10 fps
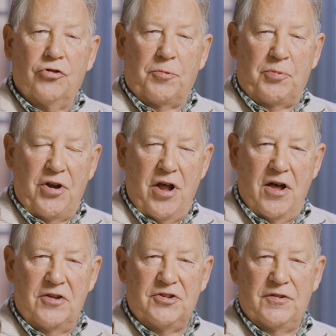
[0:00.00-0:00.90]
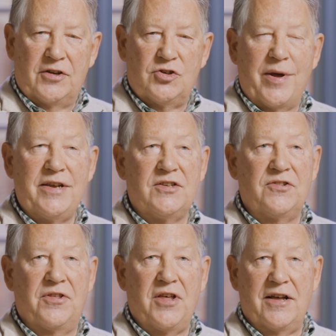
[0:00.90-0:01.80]
entrepreneurs in their
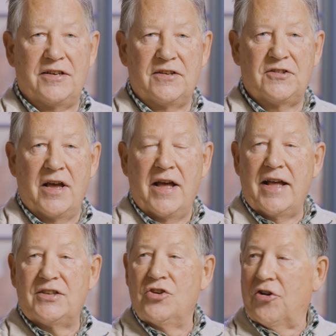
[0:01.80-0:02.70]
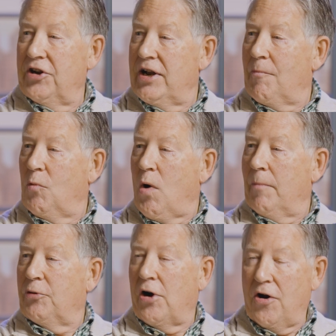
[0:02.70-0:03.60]
20s and 30s, it's not a number
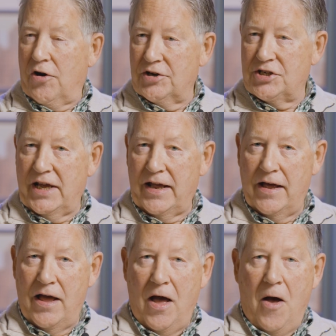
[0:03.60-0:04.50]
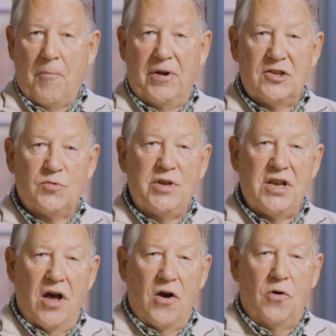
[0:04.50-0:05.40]
one priority. But as we
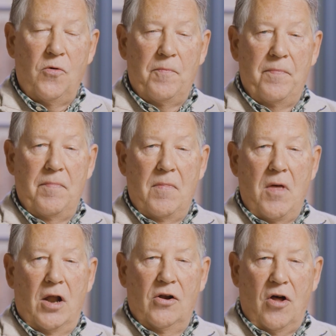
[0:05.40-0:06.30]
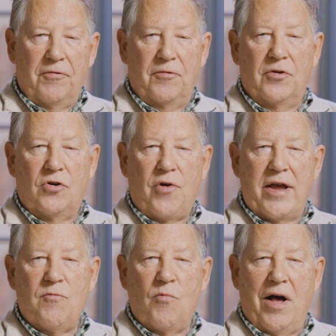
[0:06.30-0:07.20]
know, a lot of the
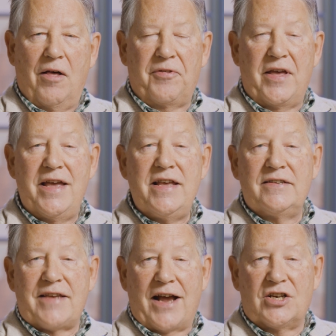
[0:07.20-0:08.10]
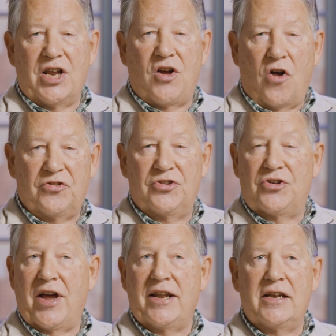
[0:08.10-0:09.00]
great wealth is actually
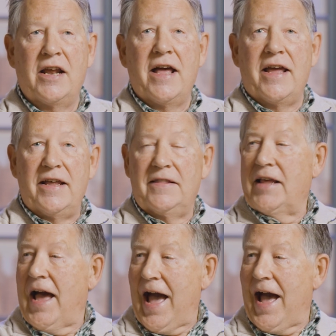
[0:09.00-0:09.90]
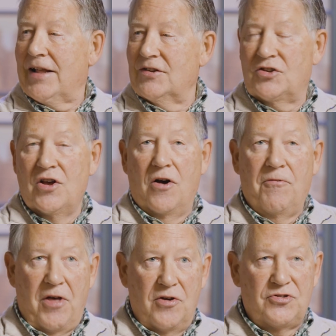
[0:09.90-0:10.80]
concentrated in the hands
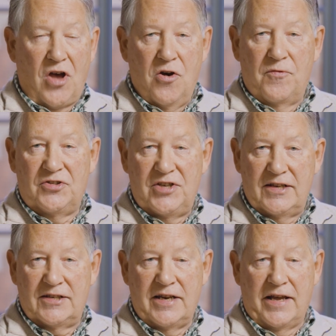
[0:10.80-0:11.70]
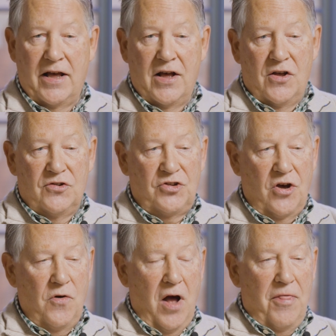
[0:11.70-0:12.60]
of those over 60.
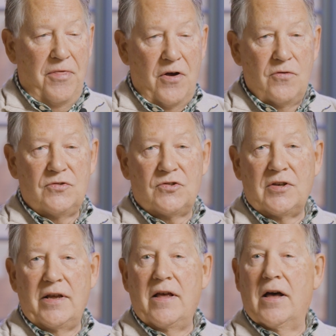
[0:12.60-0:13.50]
So those